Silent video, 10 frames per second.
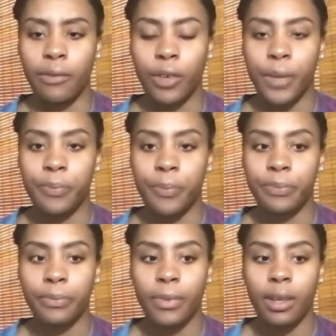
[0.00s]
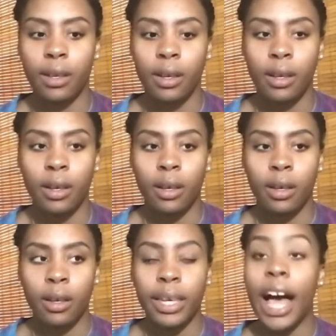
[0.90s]
for?
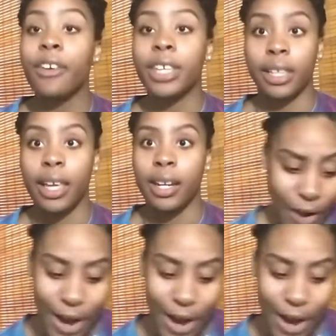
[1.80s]
Calculated.